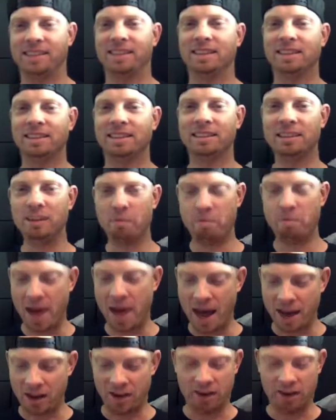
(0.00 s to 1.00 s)
Dad,
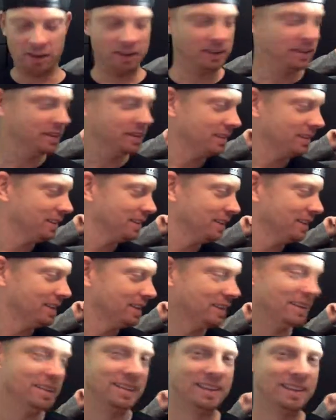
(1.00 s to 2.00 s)
battle. Down, that
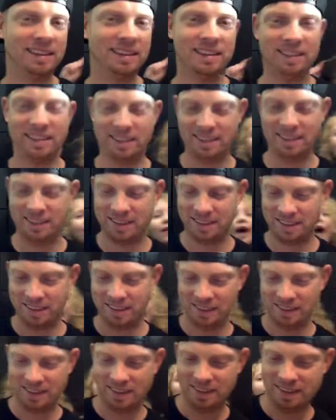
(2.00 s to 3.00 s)
was so
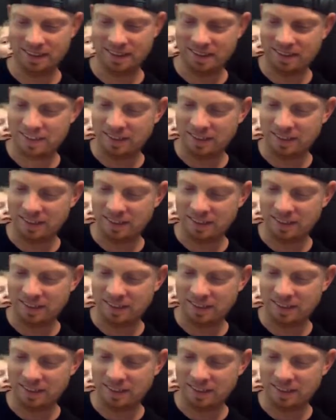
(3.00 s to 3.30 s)
loud.